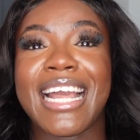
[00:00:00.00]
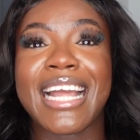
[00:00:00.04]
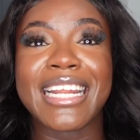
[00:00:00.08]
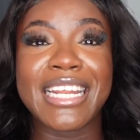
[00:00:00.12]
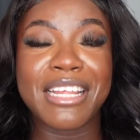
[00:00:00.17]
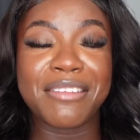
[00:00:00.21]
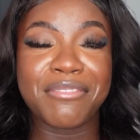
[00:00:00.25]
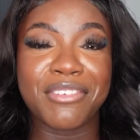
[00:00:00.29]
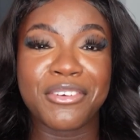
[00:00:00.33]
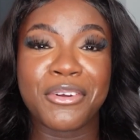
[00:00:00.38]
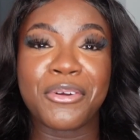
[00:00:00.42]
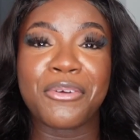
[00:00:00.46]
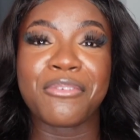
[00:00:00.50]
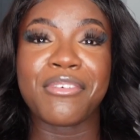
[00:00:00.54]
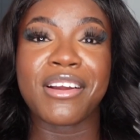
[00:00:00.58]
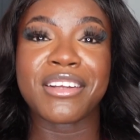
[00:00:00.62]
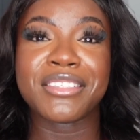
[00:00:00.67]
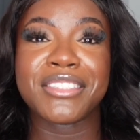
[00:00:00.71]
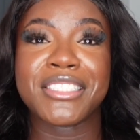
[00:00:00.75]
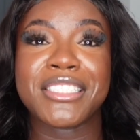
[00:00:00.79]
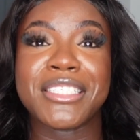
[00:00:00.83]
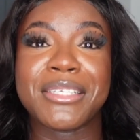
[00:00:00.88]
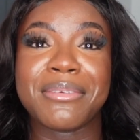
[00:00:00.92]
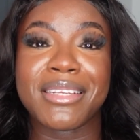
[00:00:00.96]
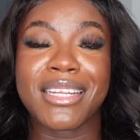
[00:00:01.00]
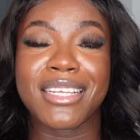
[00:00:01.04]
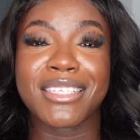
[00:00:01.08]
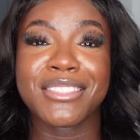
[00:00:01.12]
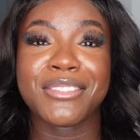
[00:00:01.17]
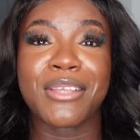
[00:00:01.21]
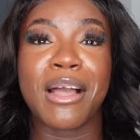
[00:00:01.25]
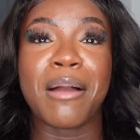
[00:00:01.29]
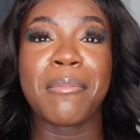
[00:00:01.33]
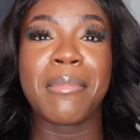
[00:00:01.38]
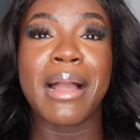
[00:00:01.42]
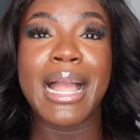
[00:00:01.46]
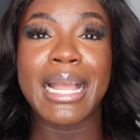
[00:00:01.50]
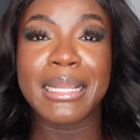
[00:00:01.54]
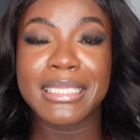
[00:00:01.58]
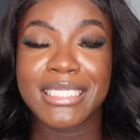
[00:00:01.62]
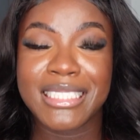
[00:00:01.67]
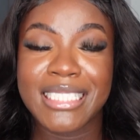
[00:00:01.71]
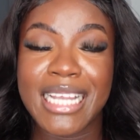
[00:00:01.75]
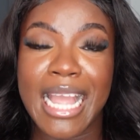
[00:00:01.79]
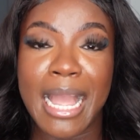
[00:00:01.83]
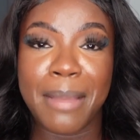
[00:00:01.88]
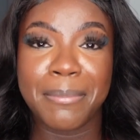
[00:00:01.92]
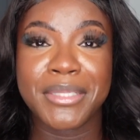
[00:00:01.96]
I never got around to doing it. So I'm
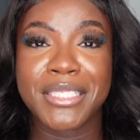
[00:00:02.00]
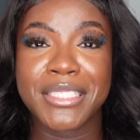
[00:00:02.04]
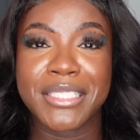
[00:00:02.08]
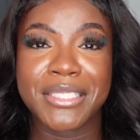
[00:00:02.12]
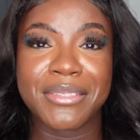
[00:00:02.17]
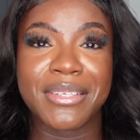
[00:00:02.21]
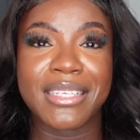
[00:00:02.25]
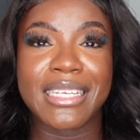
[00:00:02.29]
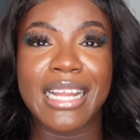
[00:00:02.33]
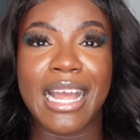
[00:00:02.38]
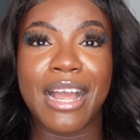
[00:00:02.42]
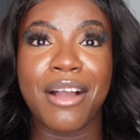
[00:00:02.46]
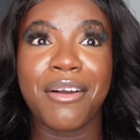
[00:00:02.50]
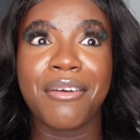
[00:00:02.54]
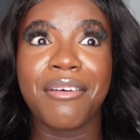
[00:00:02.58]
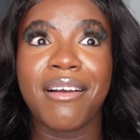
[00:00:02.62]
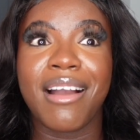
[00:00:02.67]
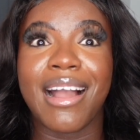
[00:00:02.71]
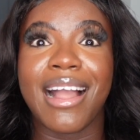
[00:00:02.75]
actually happy to do it now,